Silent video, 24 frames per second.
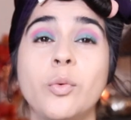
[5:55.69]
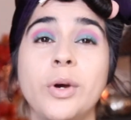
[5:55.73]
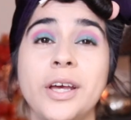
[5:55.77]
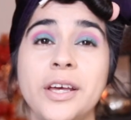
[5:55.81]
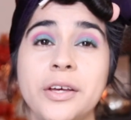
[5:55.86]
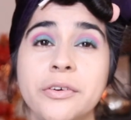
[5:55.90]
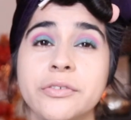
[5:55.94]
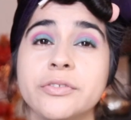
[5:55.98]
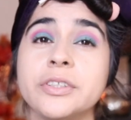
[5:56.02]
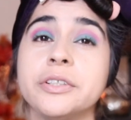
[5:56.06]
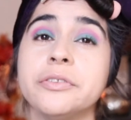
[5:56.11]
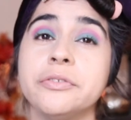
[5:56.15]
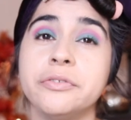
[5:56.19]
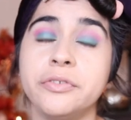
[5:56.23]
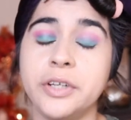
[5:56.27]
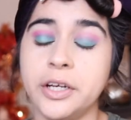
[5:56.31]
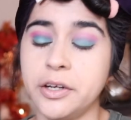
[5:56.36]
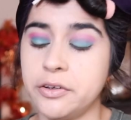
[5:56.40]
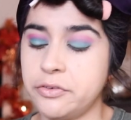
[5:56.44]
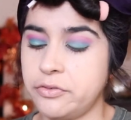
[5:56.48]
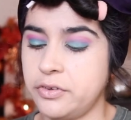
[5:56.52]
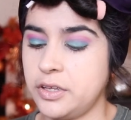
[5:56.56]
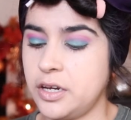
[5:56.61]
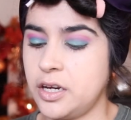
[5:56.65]
Wave,
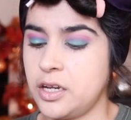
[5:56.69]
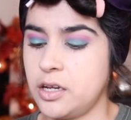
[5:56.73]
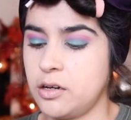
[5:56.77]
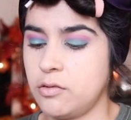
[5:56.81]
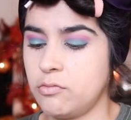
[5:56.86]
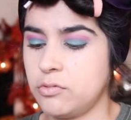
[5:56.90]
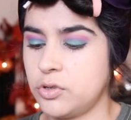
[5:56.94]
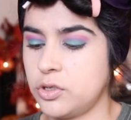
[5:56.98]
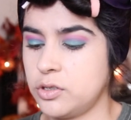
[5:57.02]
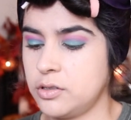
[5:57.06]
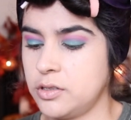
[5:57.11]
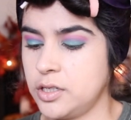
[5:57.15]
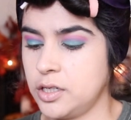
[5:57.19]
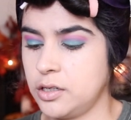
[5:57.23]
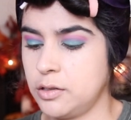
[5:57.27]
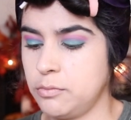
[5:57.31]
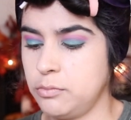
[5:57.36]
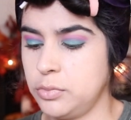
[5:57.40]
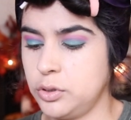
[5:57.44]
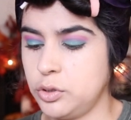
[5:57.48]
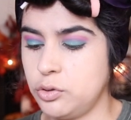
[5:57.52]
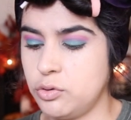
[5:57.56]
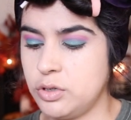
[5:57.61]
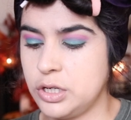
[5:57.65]
very fitting, which is like a
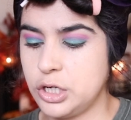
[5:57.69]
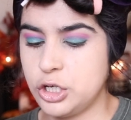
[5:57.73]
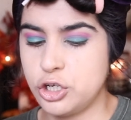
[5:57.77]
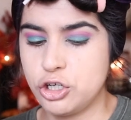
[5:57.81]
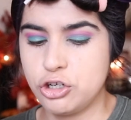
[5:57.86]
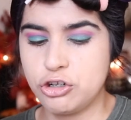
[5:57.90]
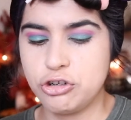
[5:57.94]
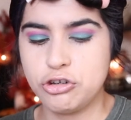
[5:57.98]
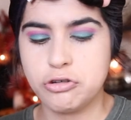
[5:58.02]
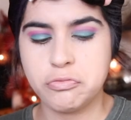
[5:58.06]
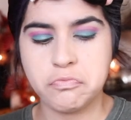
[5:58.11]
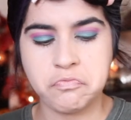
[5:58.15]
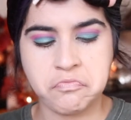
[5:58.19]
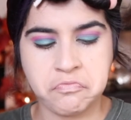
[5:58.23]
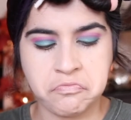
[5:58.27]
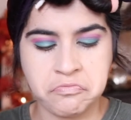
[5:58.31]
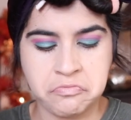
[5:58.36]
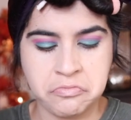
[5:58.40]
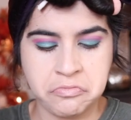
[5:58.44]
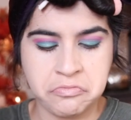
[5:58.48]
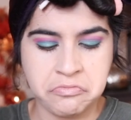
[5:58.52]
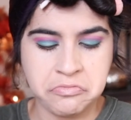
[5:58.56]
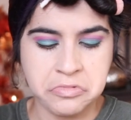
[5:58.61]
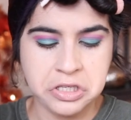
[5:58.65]
bluish
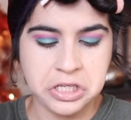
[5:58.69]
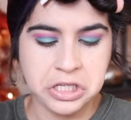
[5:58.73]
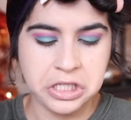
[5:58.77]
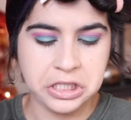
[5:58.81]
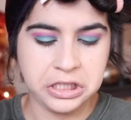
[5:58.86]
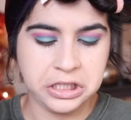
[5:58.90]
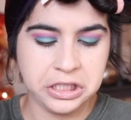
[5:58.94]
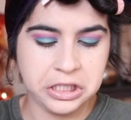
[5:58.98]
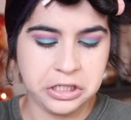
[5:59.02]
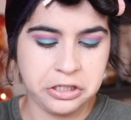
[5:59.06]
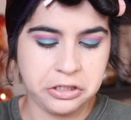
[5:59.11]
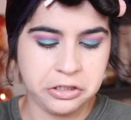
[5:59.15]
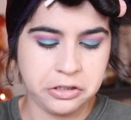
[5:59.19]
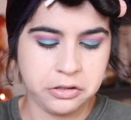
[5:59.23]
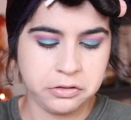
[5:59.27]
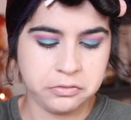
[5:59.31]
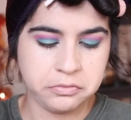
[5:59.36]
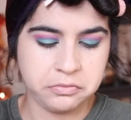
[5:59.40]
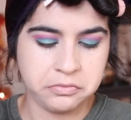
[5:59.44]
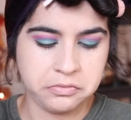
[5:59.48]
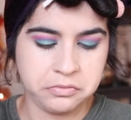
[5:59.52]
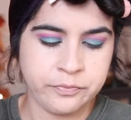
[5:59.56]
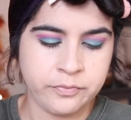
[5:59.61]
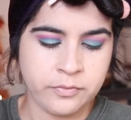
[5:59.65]
glitter.
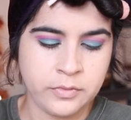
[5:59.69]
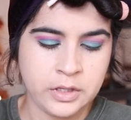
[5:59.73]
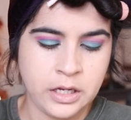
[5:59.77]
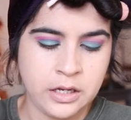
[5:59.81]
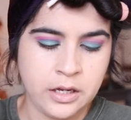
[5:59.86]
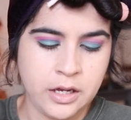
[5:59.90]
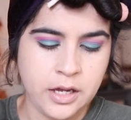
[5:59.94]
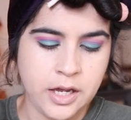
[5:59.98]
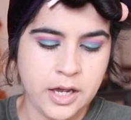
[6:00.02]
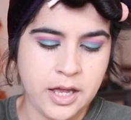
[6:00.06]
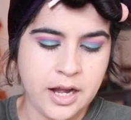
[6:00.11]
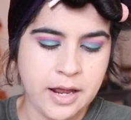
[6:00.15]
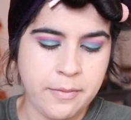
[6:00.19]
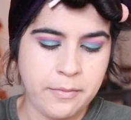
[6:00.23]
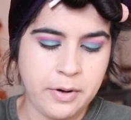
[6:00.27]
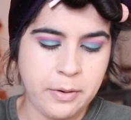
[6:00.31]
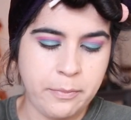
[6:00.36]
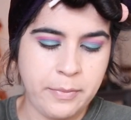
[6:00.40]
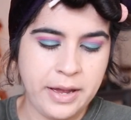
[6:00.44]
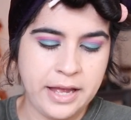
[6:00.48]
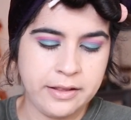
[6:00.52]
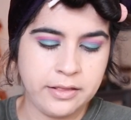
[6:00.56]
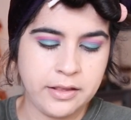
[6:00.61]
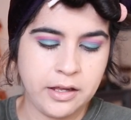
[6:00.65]
And I'm gonna
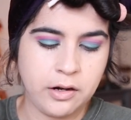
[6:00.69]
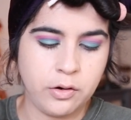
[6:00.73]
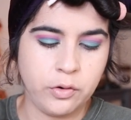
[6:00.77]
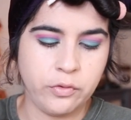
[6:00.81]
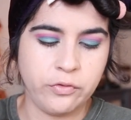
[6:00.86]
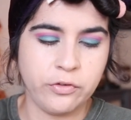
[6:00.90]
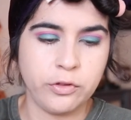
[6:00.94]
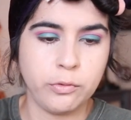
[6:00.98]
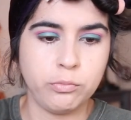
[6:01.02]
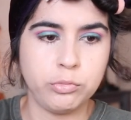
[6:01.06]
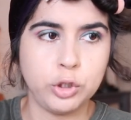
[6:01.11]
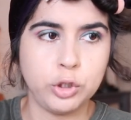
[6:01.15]
pat that over the